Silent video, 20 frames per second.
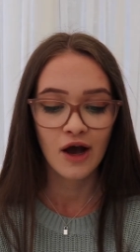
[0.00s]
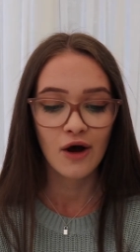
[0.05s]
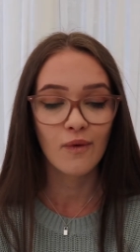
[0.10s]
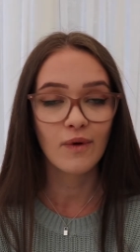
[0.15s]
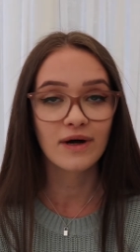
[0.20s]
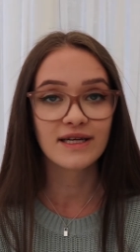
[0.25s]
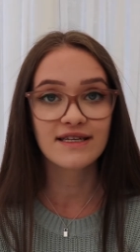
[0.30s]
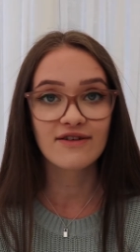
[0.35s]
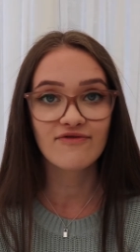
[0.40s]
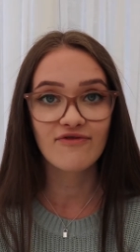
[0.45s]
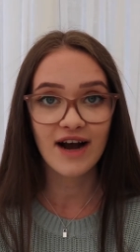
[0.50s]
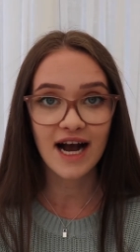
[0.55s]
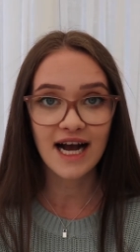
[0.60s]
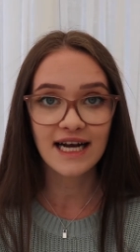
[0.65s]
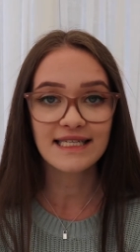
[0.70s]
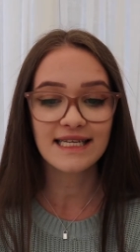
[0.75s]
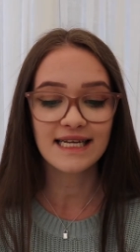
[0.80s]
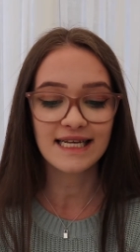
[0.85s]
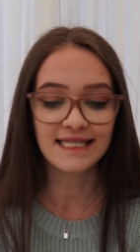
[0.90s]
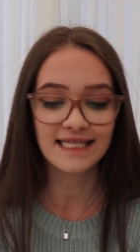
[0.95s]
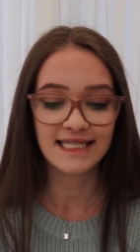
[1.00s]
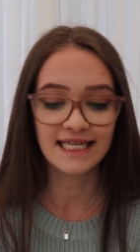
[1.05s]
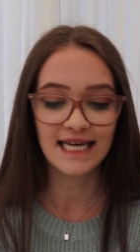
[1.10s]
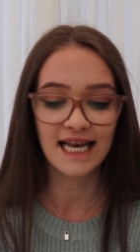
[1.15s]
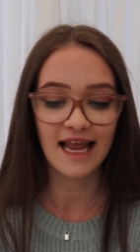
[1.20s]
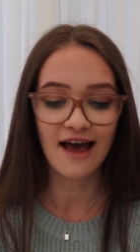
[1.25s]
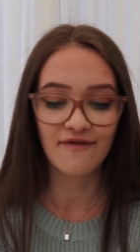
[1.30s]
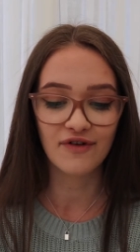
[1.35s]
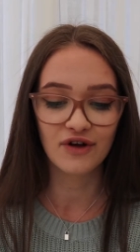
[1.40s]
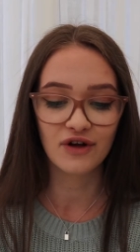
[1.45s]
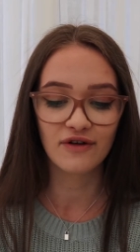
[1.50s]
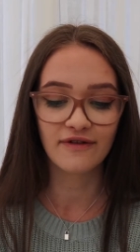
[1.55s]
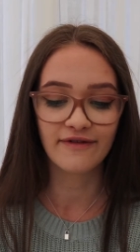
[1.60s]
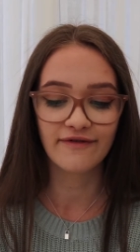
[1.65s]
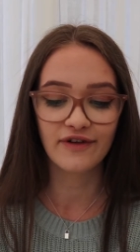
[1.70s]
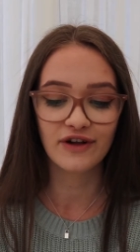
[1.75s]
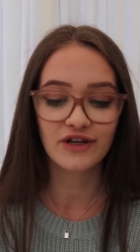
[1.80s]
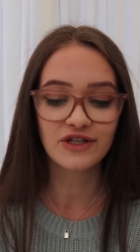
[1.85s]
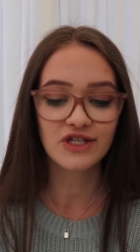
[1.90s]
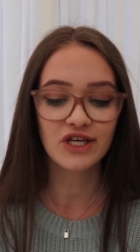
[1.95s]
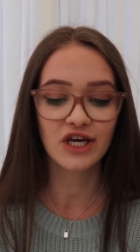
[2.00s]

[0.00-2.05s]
whilst a rise in sea level floods